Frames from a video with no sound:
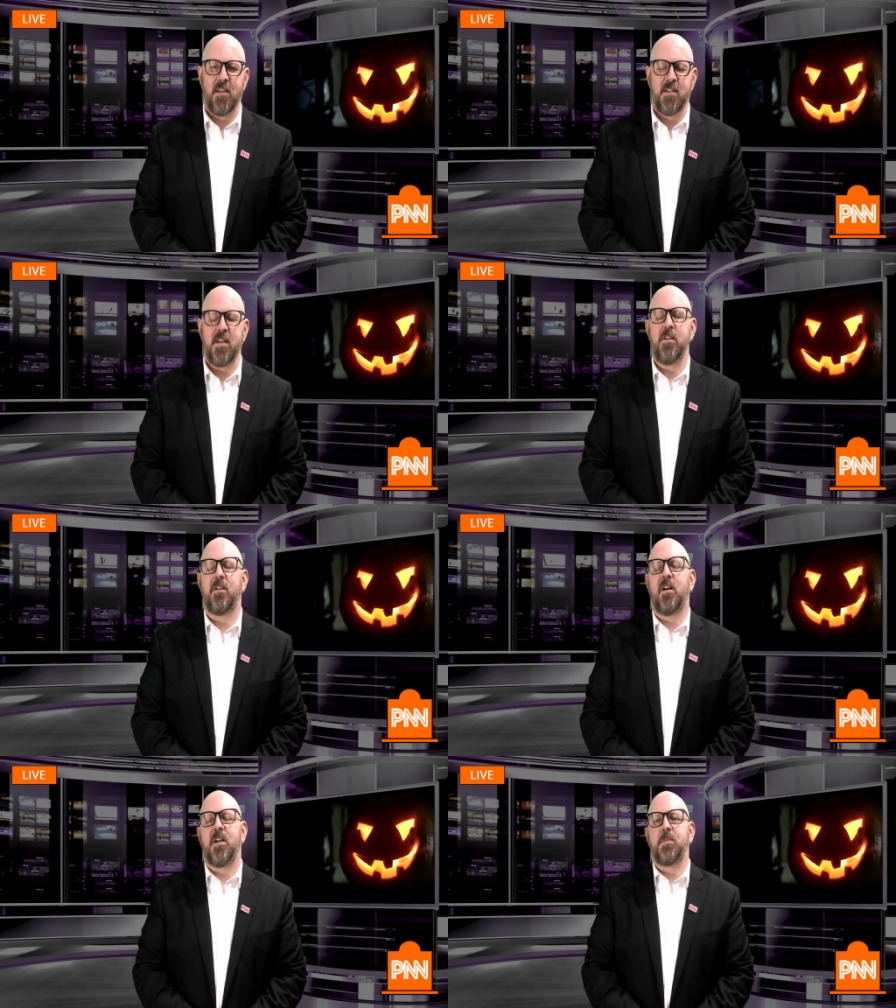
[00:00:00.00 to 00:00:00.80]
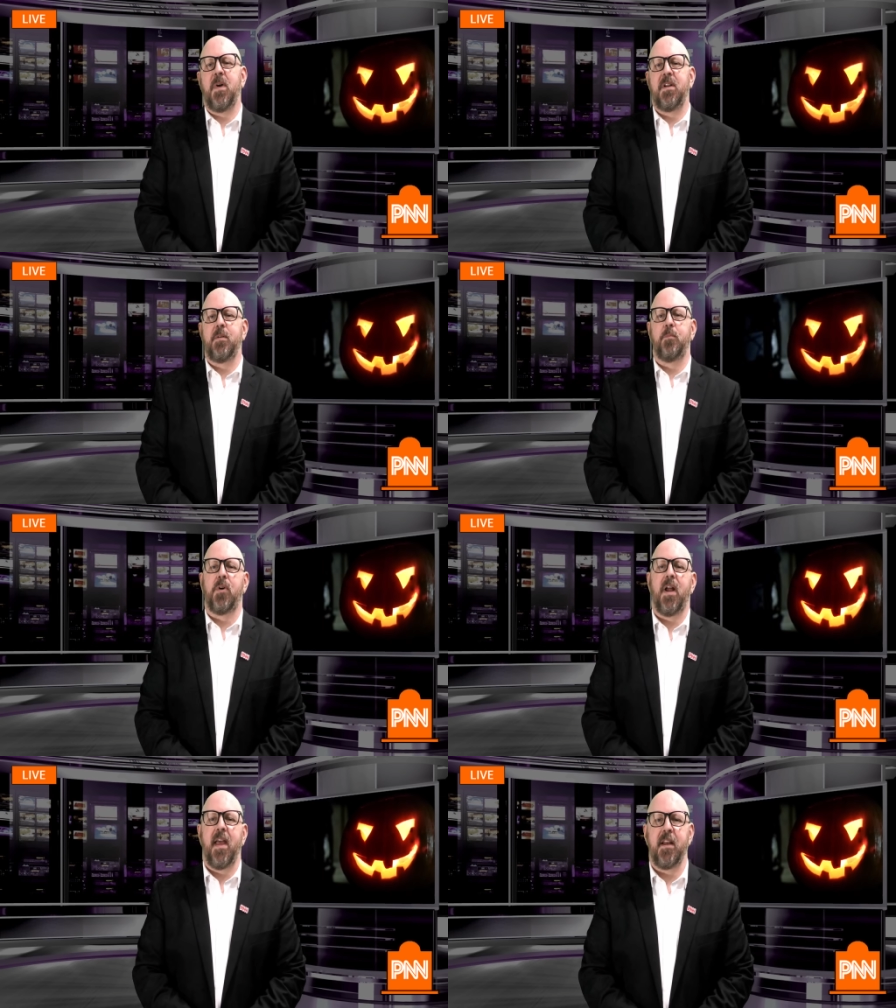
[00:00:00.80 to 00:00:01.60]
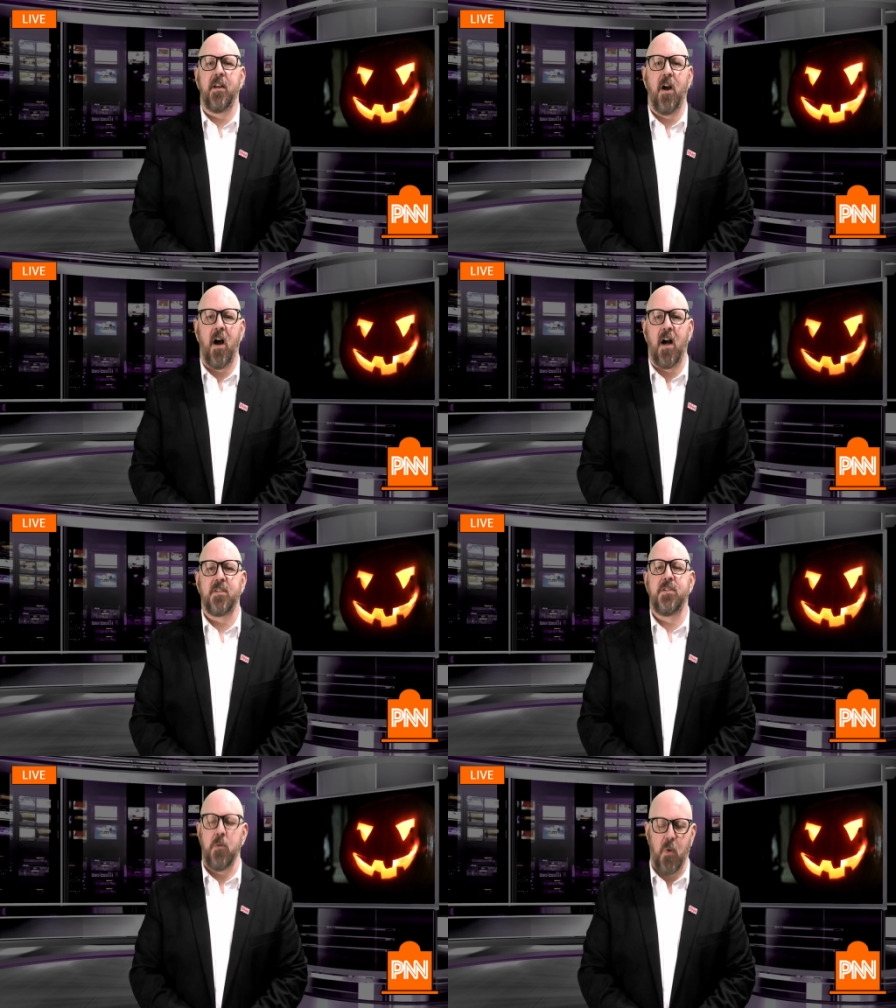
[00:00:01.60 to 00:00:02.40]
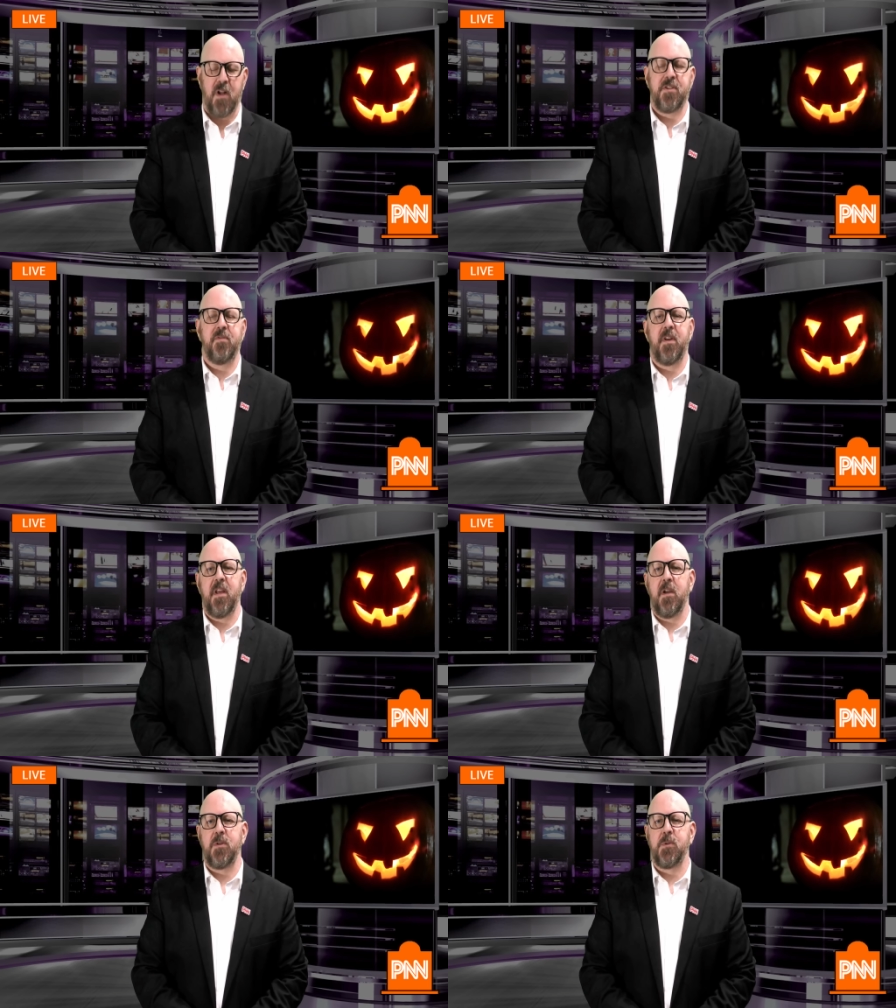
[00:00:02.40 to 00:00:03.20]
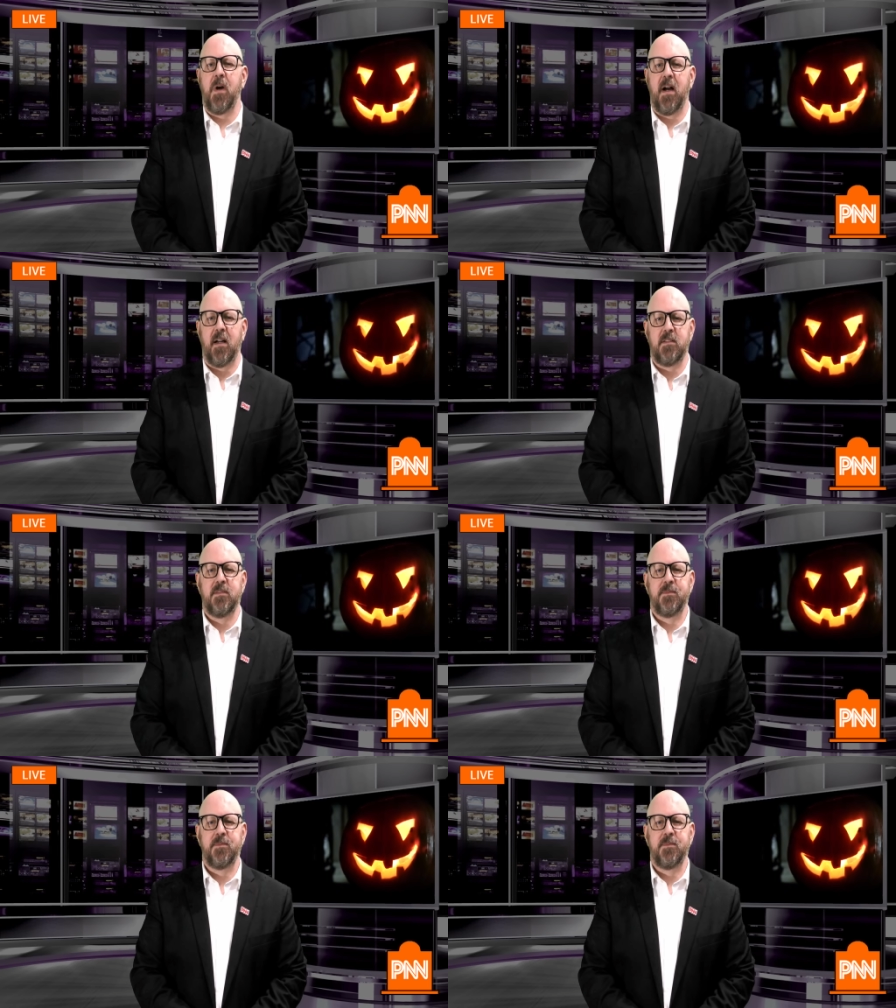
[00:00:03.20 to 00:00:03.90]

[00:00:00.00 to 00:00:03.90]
Senior correspondent Brian Cox, you watched the video as well.